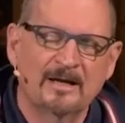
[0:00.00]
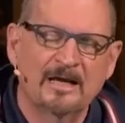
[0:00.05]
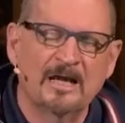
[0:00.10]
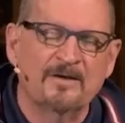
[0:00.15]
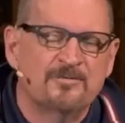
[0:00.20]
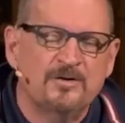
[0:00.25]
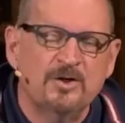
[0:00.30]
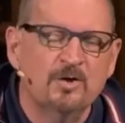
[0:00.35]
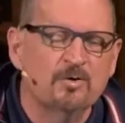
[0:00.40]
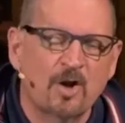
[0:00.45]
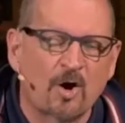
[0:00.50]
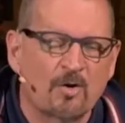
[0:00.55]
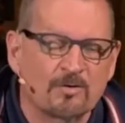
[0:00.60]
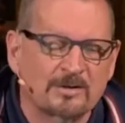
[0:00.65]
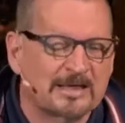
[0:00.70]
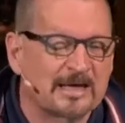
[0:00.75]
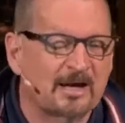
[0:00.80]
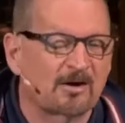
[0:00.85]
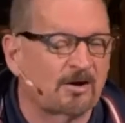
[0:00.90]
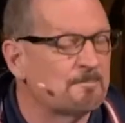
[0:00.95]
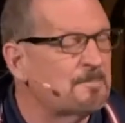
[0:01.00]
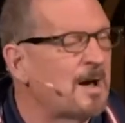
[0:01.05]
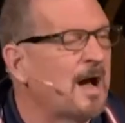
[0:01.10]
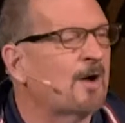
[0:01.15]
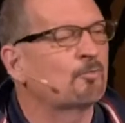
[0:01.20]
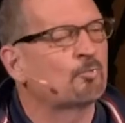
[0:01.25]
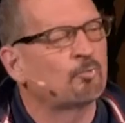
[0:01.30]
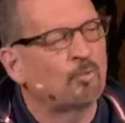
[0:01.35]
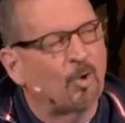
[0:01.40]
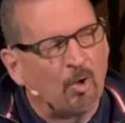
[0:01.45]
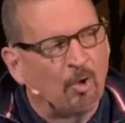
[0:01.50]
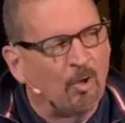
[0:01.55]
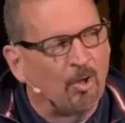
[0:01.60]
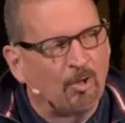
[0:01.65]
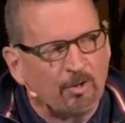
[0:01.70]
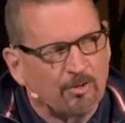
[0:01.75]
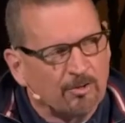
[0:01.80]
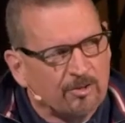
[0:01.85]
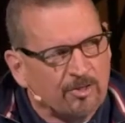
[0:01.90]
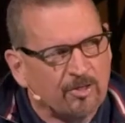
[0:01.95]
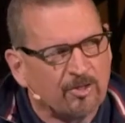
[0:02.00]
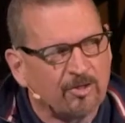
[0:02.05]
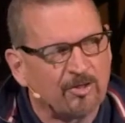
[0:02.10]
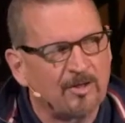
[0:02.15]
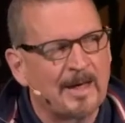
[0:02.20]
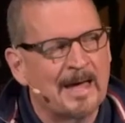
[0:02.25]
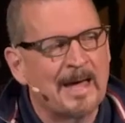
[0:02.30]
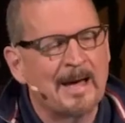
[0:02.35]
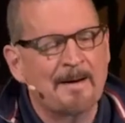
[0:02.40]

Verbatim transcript: if you don't care about roles,